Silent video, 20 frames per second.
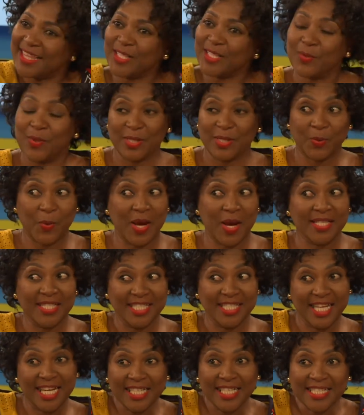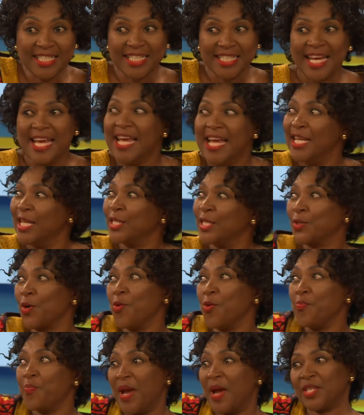this was quite a challenge. Let's
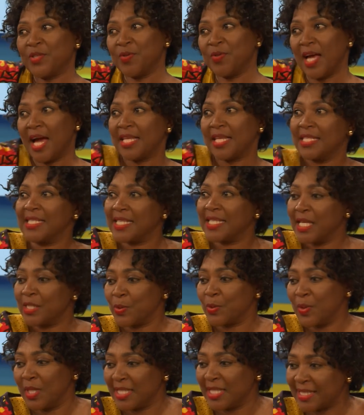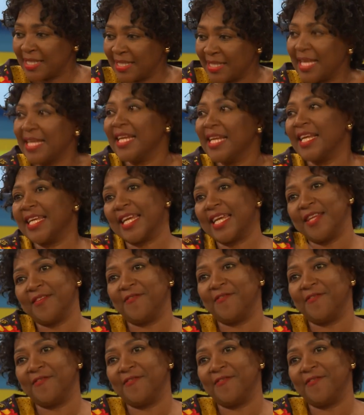go back to the other side so that Sanele can